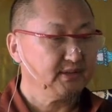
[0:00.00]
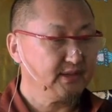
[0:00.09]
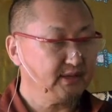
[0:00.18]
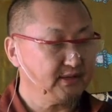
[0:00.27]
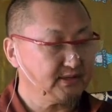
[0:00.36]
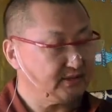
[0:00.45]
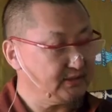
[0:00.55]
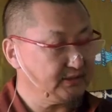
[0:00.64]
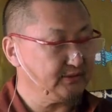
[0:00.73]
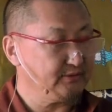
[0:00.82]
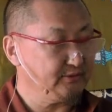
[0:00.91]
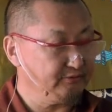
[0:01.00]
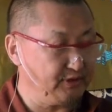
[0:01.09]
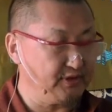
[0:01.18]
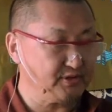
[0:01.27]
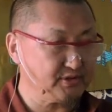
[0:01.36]
Then is the
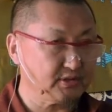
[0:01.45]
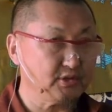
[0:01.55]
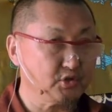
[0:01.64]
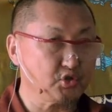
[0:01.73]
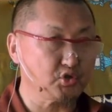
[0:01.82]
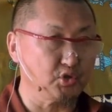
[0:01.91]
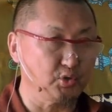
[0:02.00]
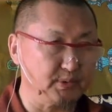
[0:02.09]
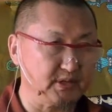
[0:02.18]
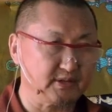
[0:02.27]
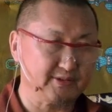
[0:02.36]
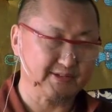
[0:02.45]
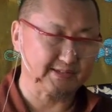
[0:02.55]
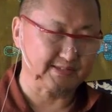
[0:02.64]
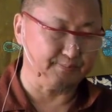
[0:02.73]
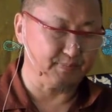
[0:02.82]
verse showing
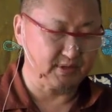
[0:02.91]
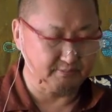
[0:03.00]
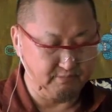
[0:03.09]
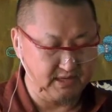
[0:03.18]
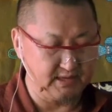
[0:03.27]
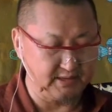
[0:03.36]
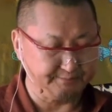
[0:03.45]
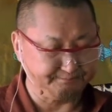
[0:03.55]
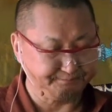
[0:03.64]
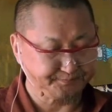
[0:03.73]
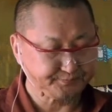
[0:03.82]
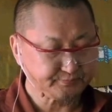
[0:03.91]
something meaning.